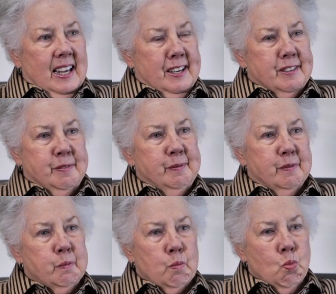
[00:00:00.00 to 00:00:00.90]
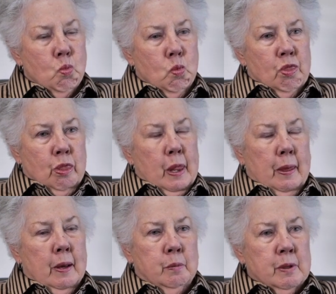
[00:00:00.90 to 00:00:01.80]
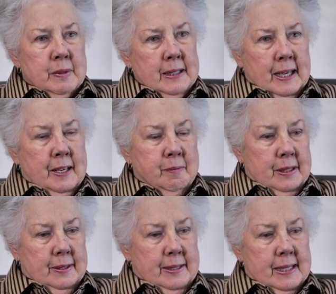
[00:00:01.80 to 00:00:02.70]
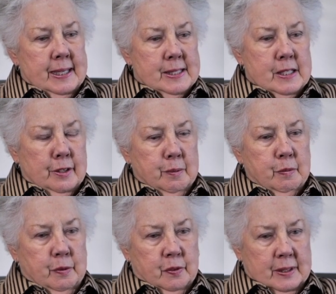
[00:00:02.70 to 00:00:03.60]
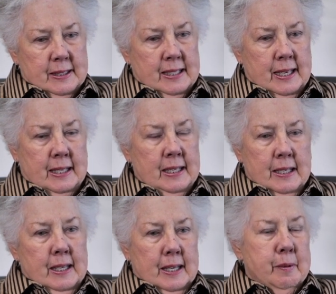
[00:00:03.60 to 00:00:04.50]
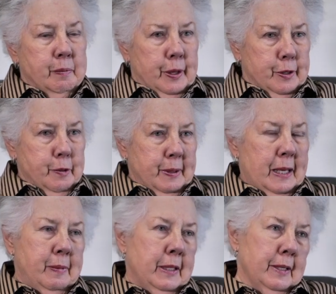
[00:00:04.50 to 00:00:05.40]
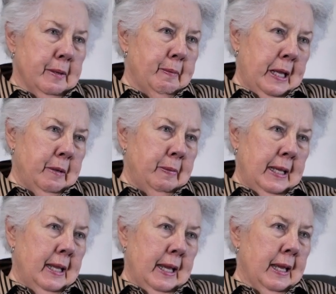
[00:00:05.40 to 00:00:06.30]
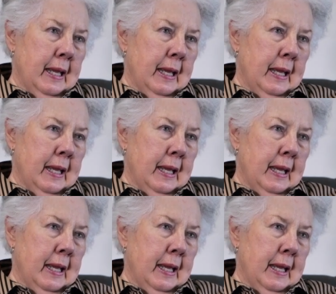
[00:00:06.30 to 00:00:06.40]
A woman came in to Kids on the Move one day and brought her baby, and the baby